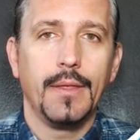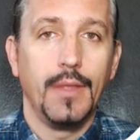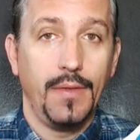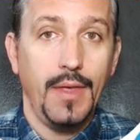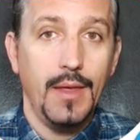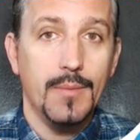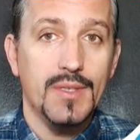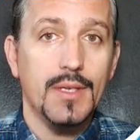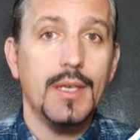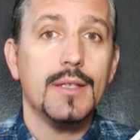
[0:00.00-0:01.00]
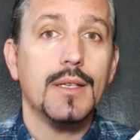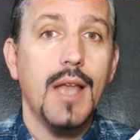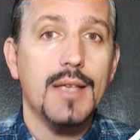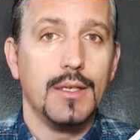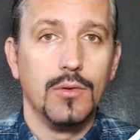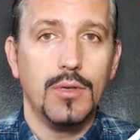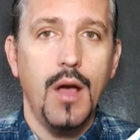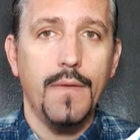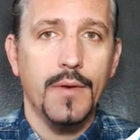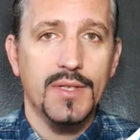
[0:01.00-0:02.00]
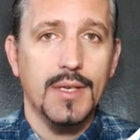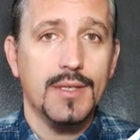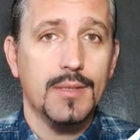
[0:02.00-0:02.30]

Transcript: The theme's classy look offers a